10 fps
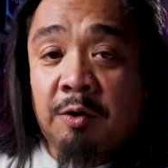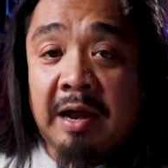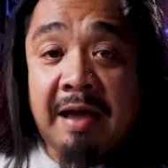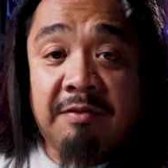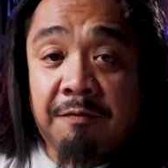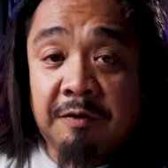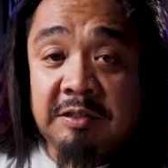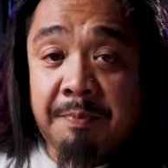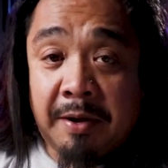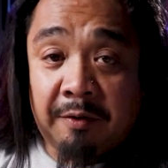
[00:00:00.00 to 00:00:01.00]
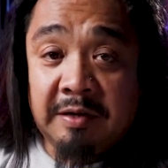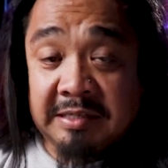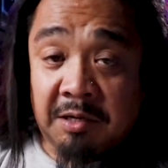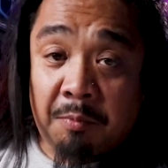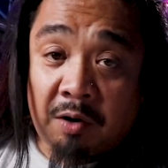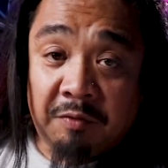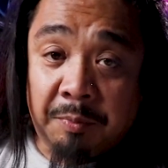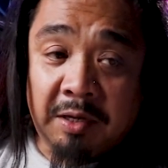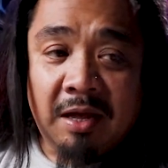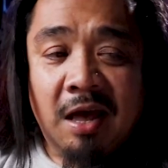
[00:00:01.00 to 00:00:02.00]
or have their first appearance in a Marvel
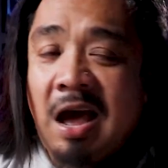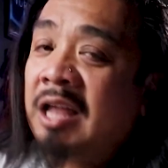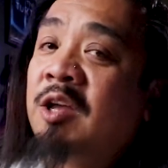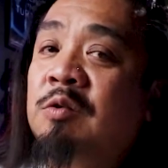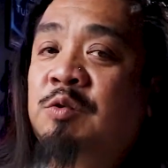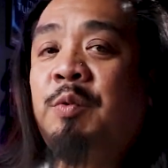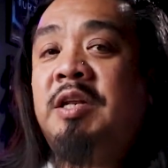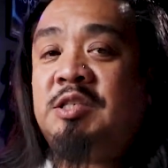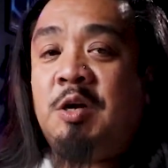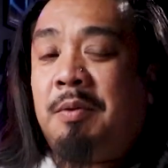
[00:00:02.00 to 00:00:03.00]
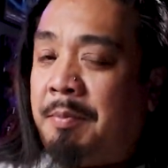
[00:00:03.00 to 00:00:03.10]
book, I thought it was really dope.